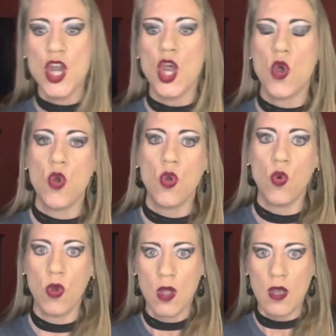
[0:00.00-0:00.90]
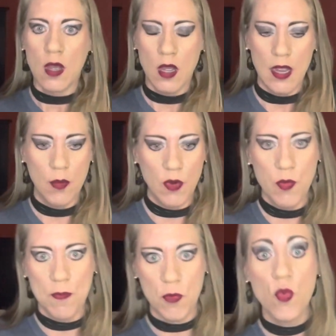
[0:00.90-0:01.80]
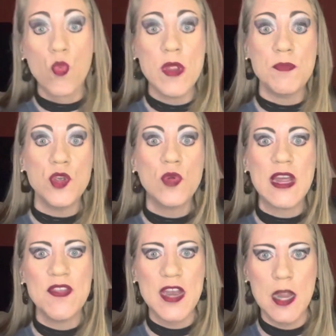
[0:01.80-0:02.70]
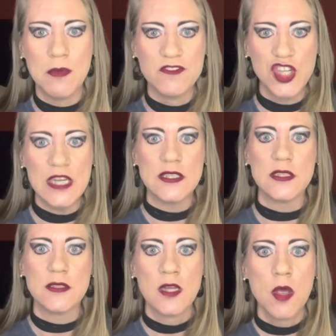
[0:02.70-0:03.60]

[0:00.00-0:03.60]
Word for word: No. Alright, we re rebuke in the name of Jesus.